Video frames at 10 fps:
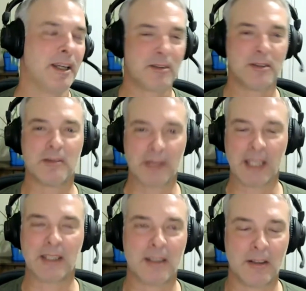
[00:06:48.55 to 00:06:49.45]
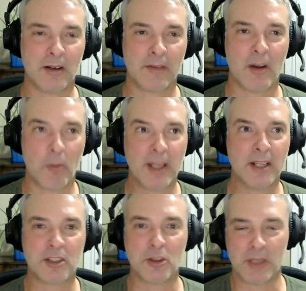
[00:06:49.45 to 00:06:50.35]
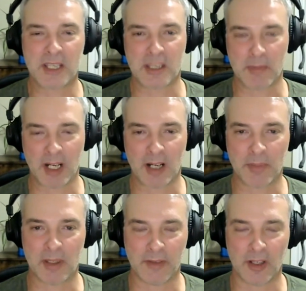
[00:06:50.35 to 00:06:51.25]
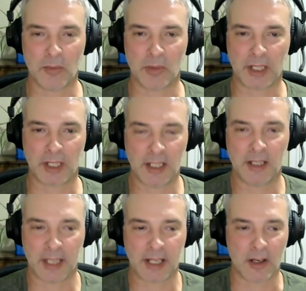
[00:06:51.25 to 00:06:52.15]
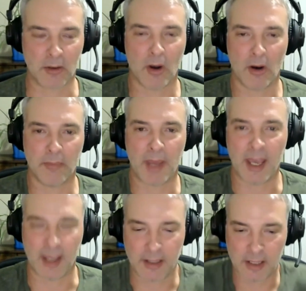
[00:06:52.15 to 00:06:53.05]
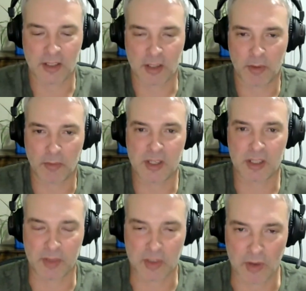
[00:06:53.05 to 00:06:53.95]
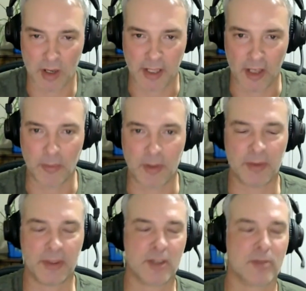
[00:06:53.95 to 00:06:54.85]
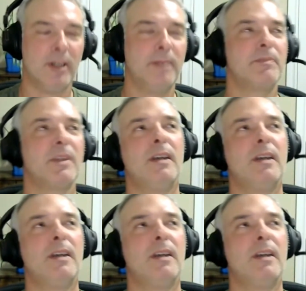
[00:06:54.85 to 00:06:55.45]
I couldn't if I waited 2 weeks, he might not be available. And I needed a grown man. I needed someone reasonably strong to help me with this, right?